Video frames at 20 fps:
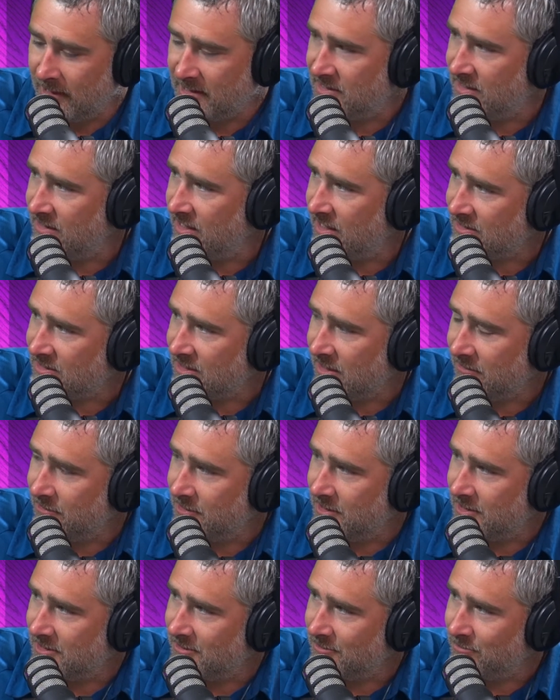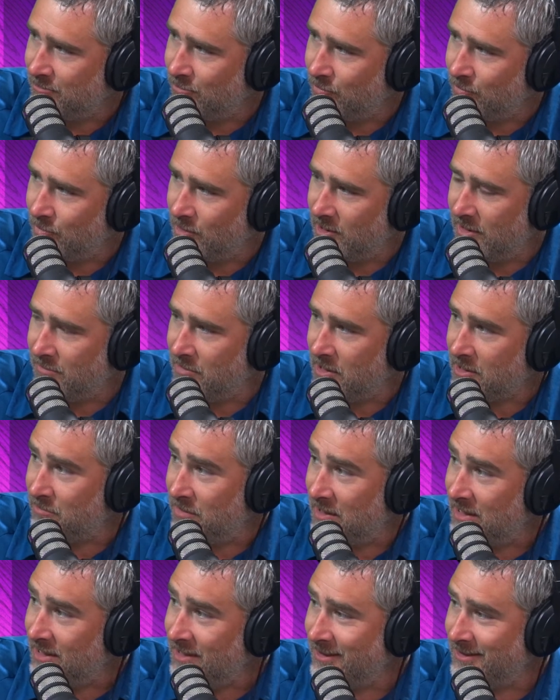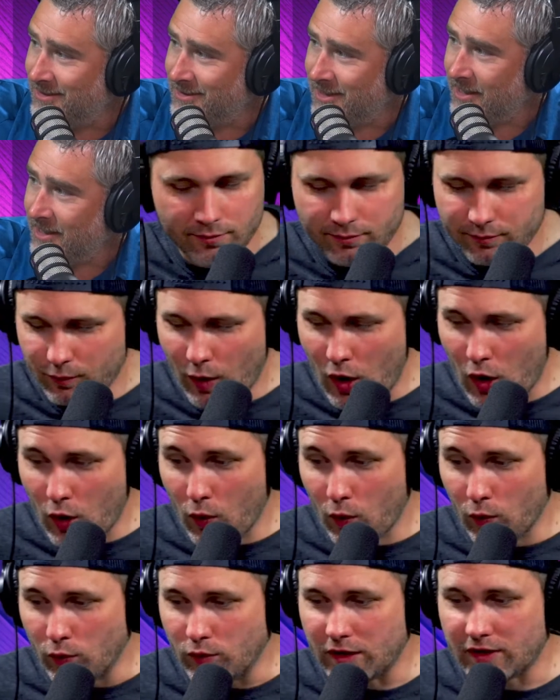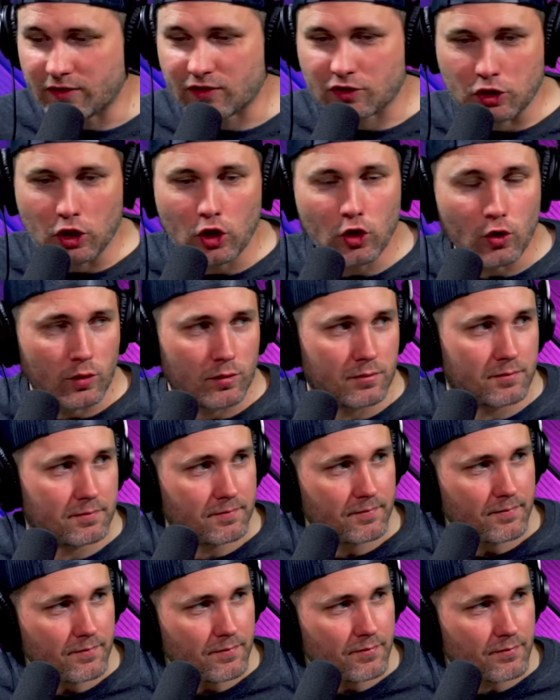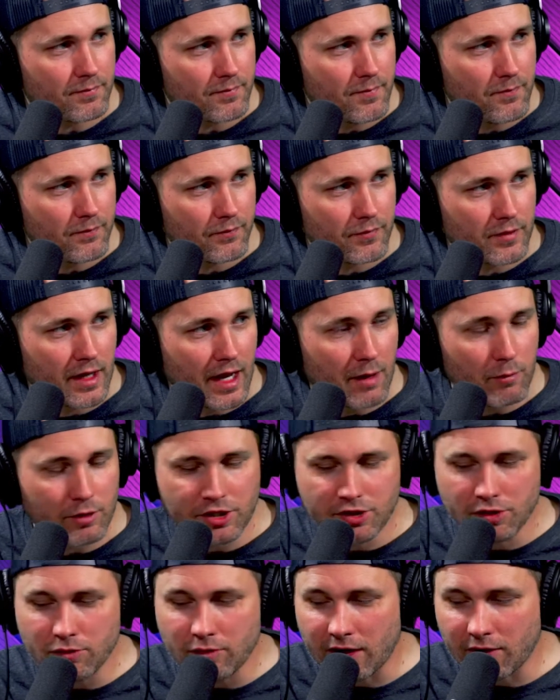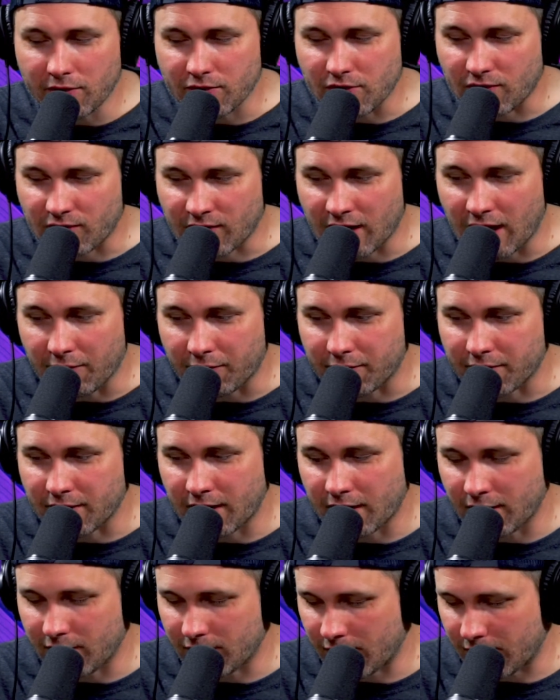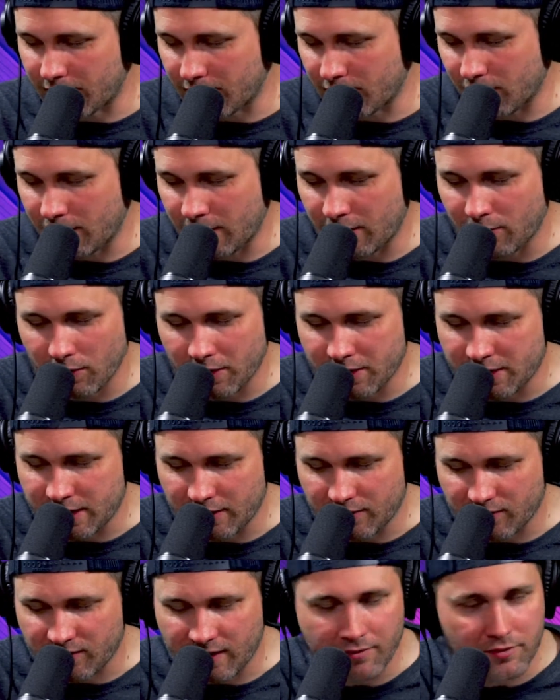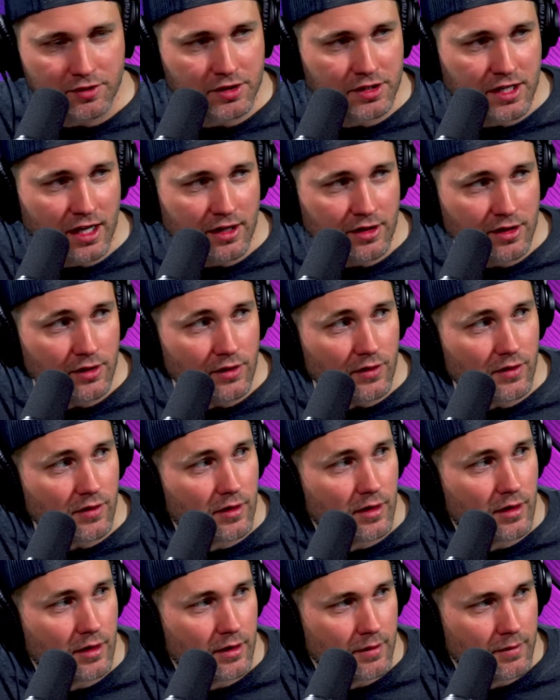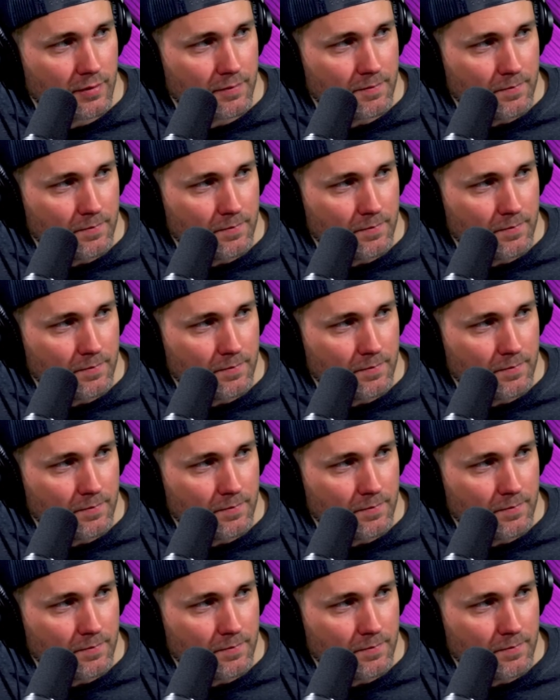when I see that stuff, it doesn't really bug me. yeah. like, oh, that kitchen's awful. No problem. And when you do rentals yourself, then like it, it only takes seven to ten years.